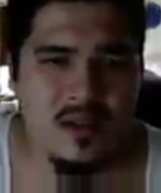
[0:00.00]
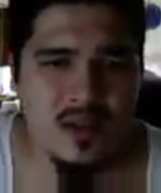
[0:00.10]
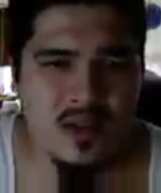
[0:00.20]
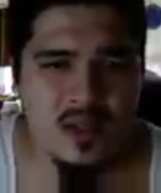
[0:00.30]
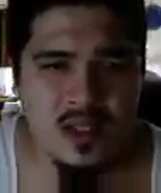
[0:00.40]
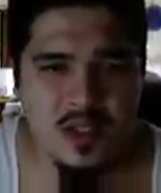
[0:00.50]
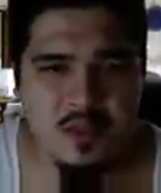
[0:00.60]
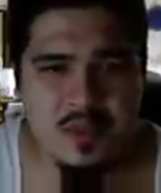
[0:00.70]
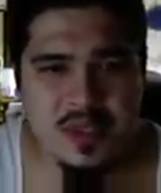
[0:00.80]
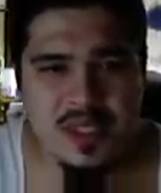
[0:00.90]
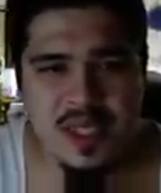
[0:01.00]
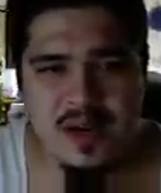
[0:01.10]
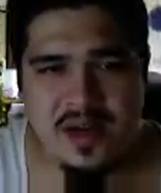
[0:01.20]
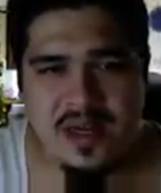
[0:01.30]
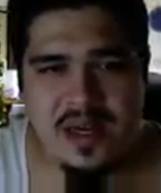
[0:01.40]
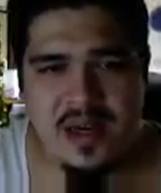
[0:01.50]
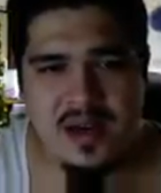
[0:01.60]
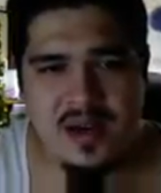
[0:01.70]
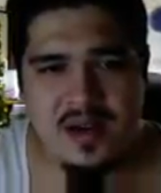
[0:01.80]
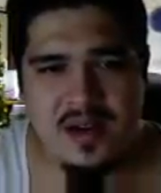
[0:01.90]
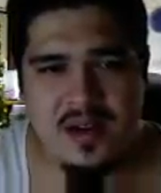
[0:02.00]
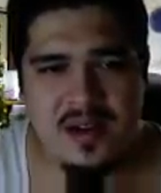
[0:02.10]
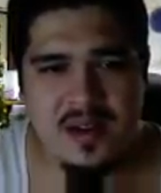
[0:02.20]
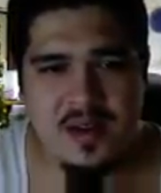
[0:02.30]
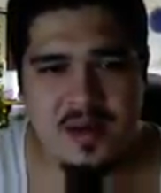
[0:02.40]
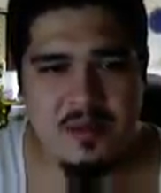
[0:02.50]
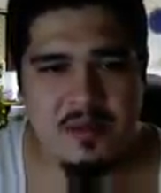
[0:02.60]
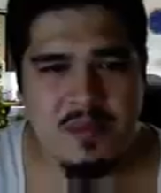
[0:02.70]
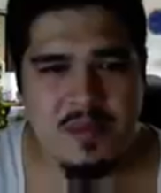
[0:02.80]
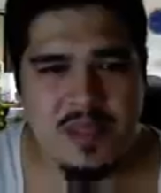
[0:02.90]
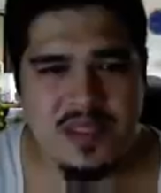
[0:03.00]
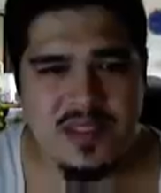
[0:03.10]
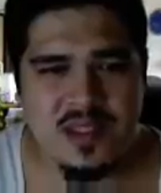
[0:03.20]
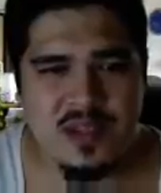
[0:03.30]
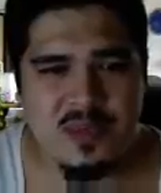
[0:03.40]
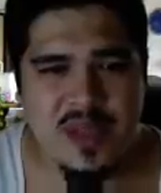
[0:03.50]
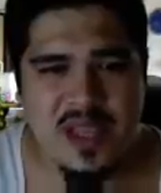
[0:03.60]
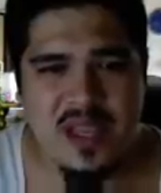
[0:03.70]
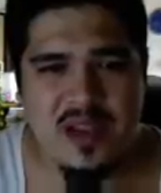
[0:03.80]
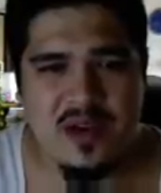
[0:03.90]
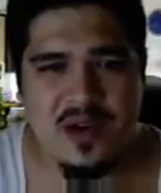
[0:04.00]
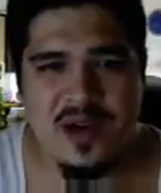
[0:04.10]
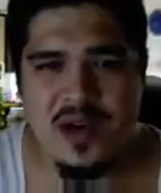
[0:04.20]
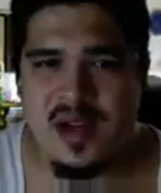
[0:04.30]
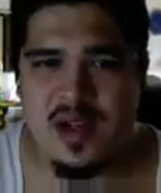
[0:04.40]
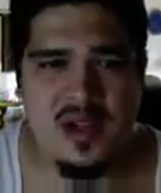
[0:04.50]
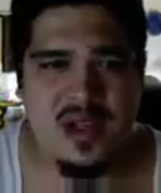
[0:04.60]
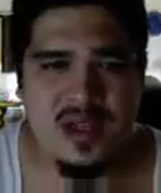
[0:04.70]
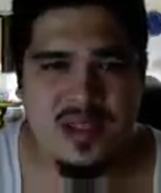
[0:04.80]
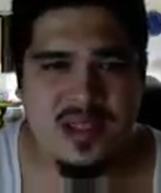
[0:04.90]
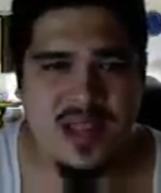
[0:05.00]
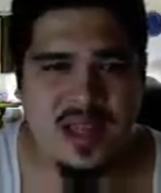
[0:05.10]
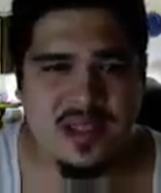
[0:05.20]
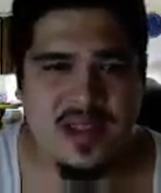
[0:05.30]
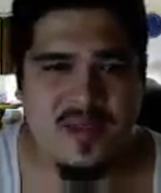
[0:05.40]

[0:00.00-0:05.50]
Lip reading: Let's put that right here. Place to display or stack stuff when you're